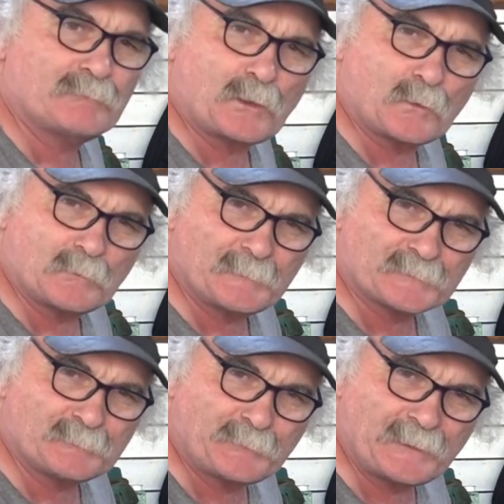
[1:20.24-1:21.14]
we've got all the
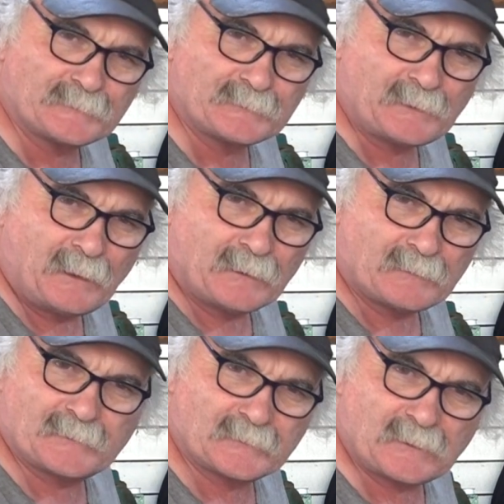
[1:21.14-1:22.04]
bits and pieces,
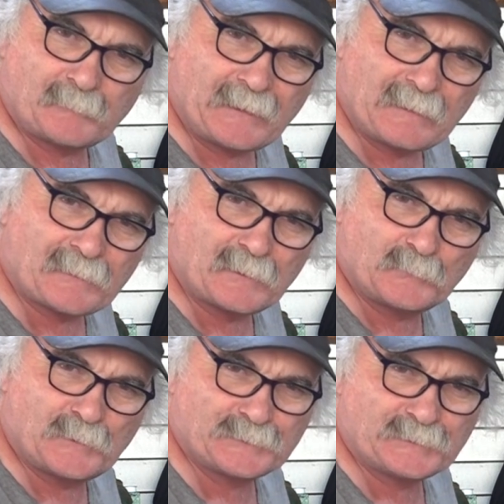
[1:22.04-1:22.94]
because there's going to be
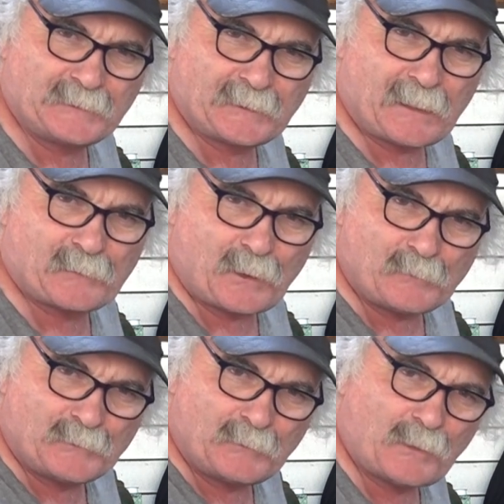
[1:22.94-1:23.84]
nothing worse when you go and
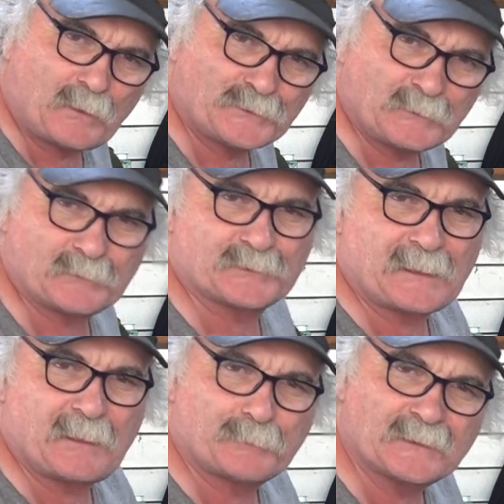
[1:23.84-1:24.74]
open your box, you want to
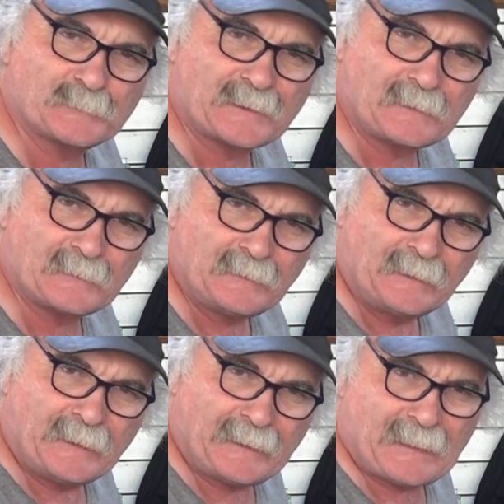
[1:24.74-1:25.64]
start plasma cutting,
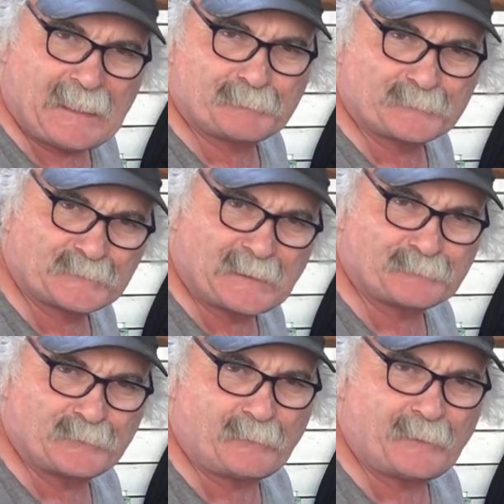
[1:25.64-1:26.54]
and half the
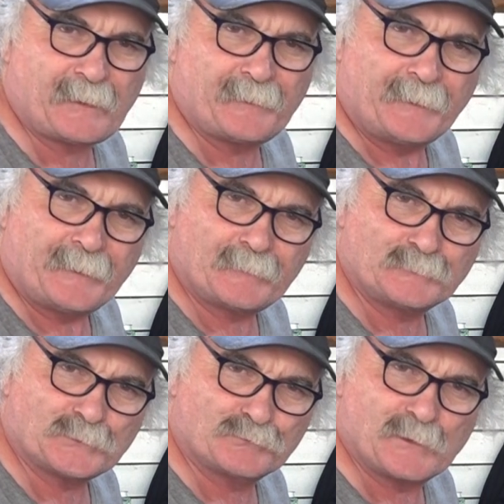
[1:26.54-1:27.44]
stuff's not there.
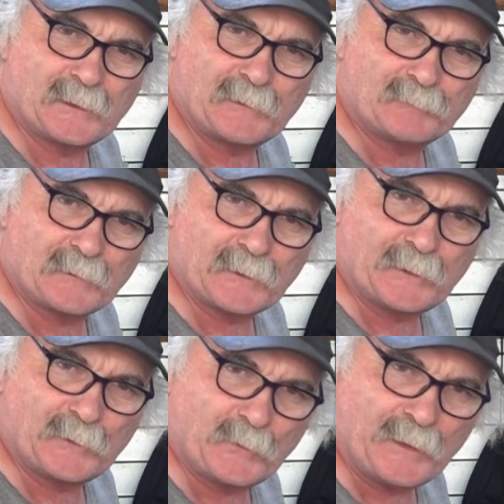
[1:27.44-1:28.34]
It'll just really
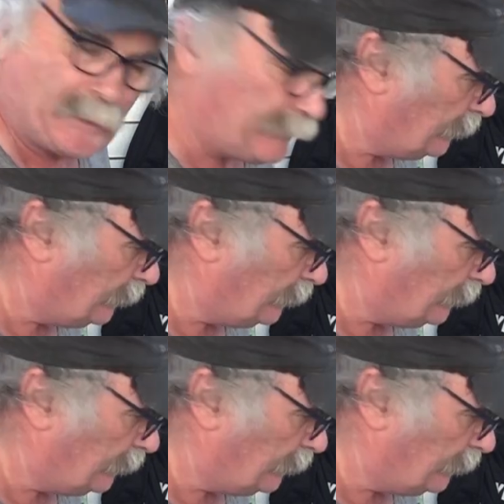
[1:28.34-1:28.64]
annoy you.